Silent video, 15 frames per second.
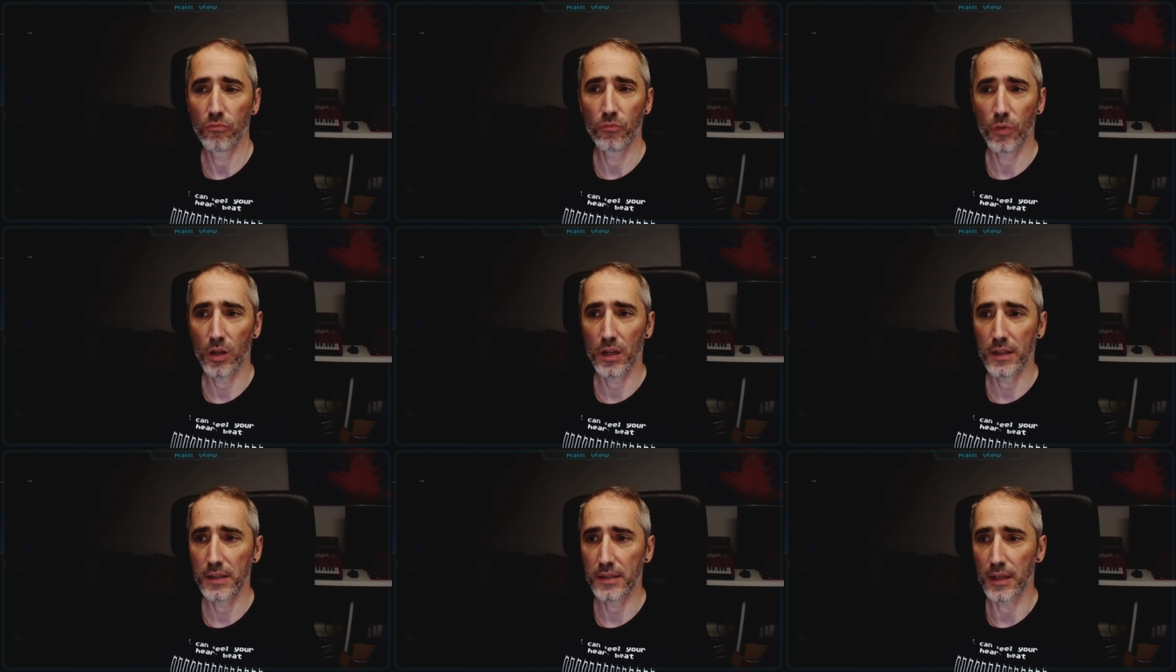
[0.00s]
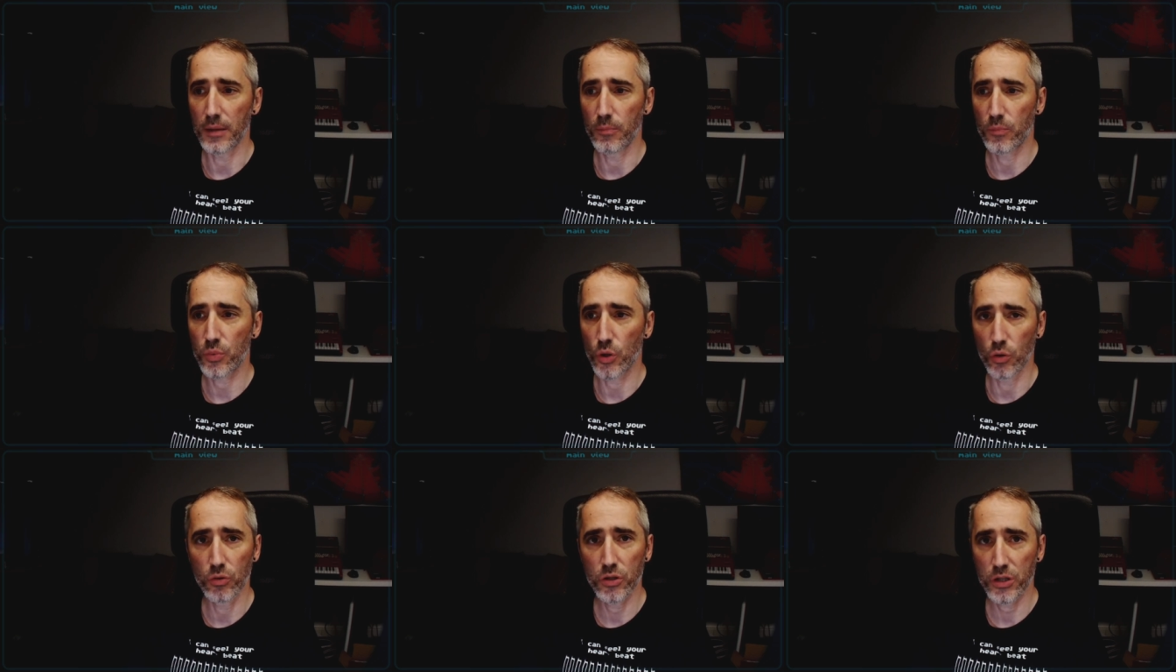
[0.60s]
well, let's say
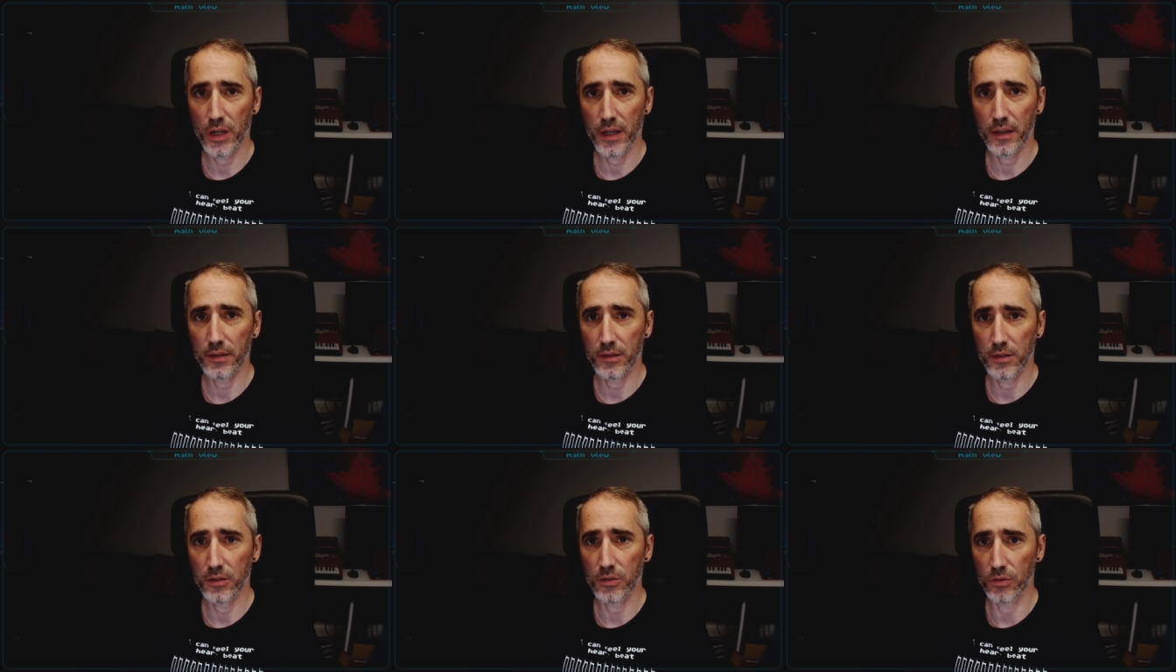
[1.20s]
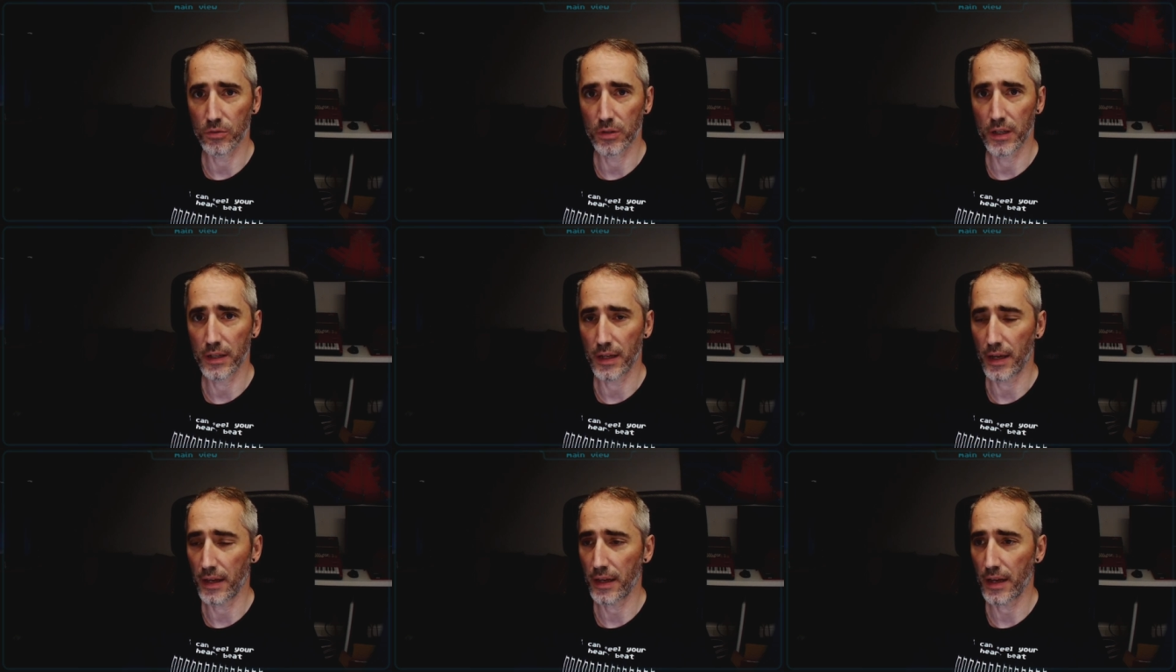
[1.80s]
projects so
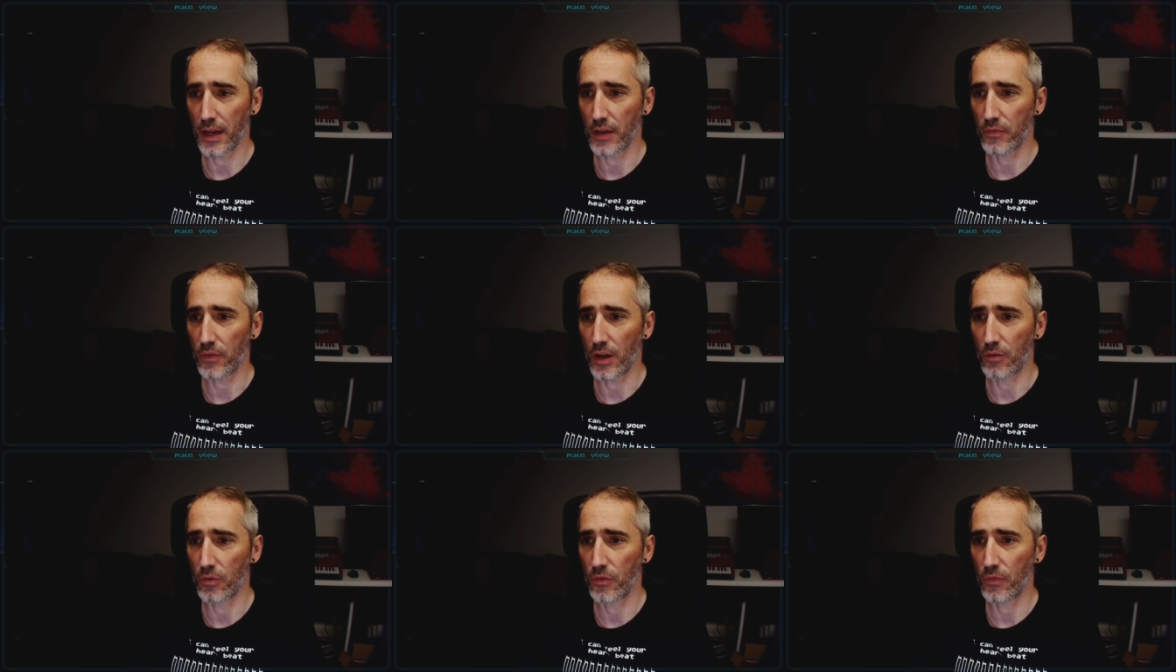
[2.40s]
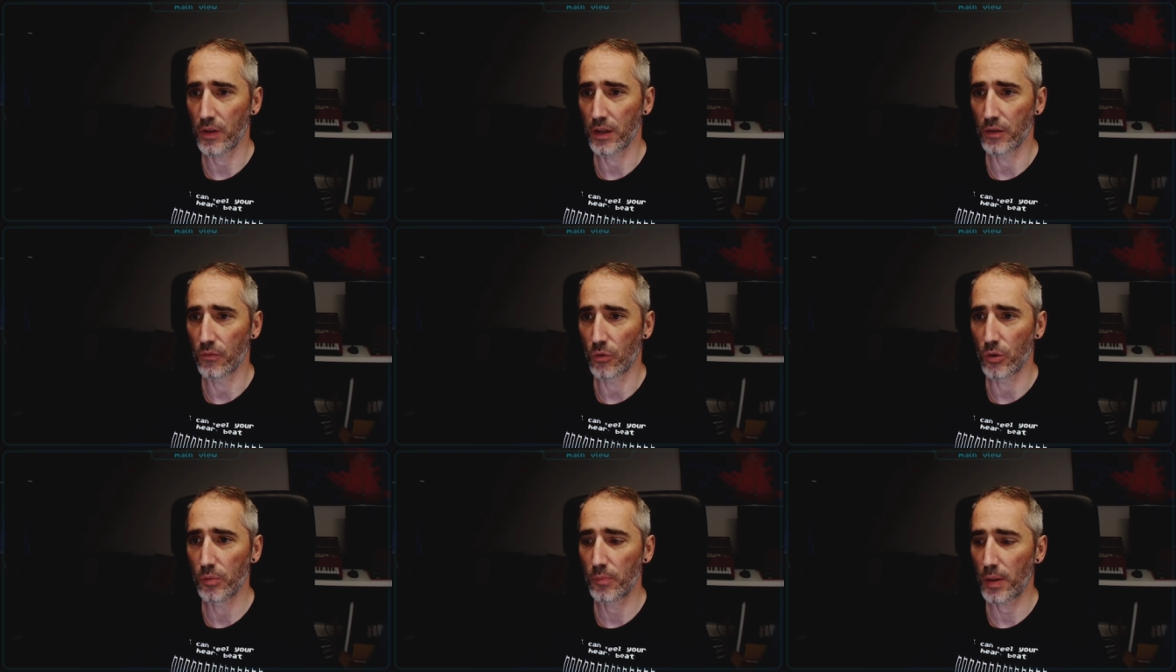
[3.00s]
that I have everything
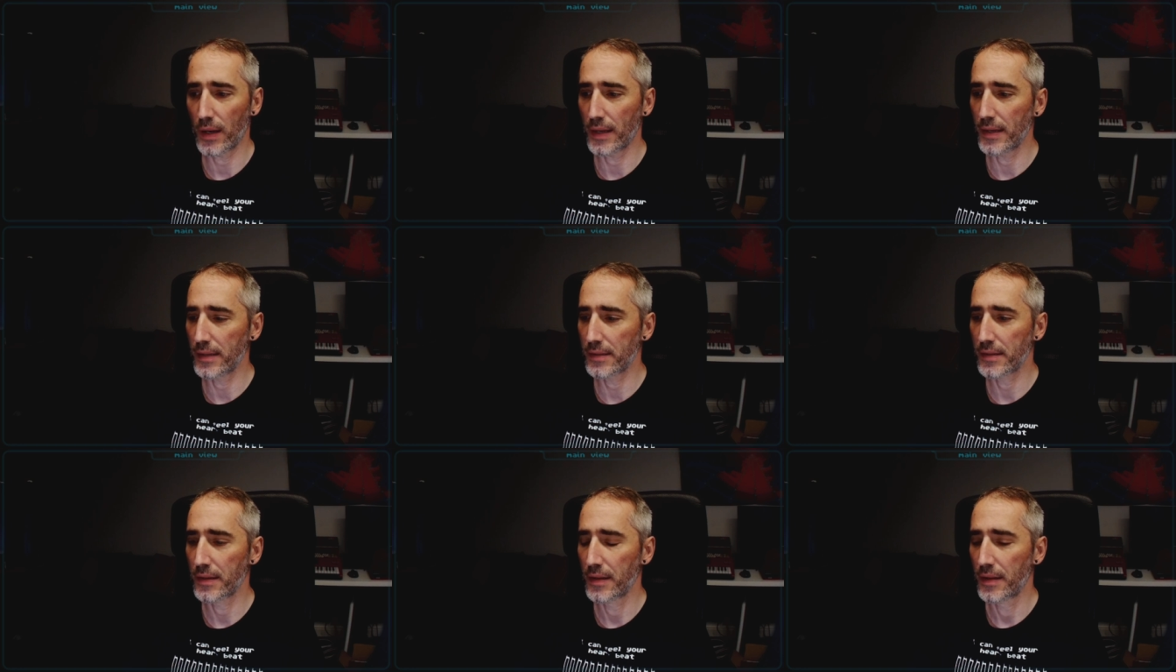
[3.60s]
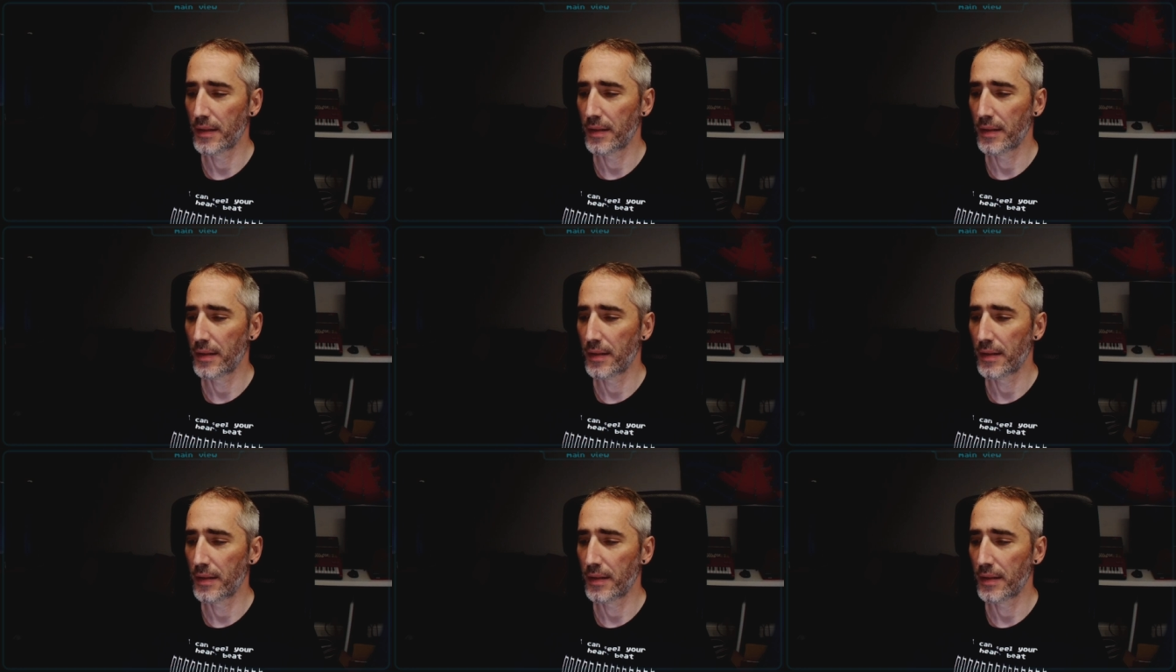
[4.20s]
in one place